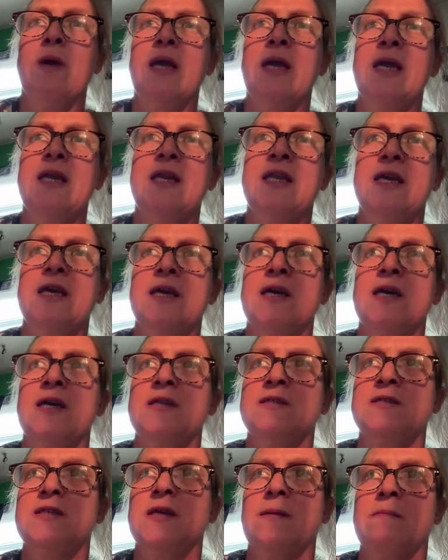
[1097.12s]
We
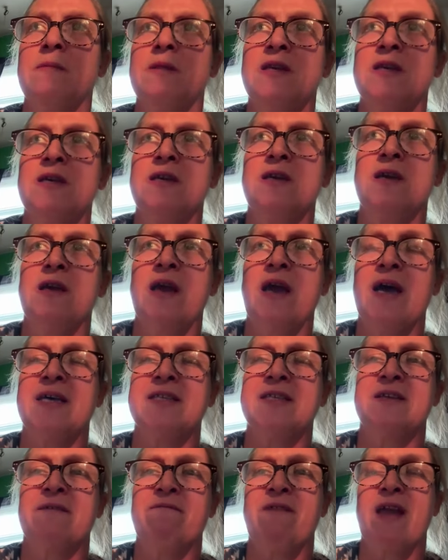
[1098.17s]
did something
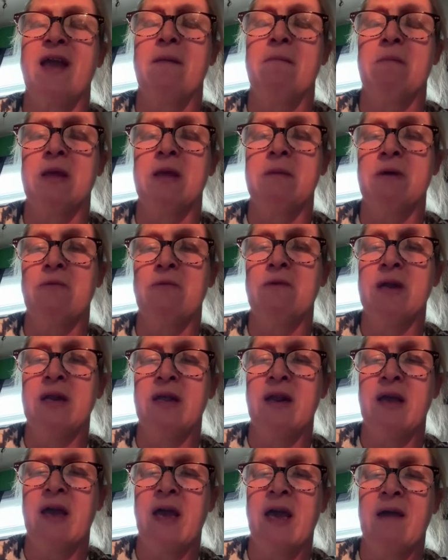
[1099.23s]
as a family, but we
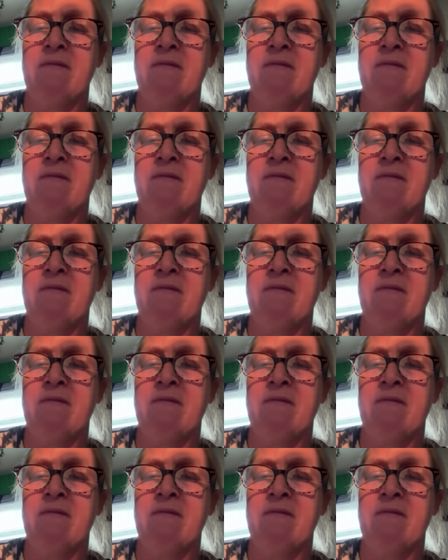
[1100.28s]
didn't have,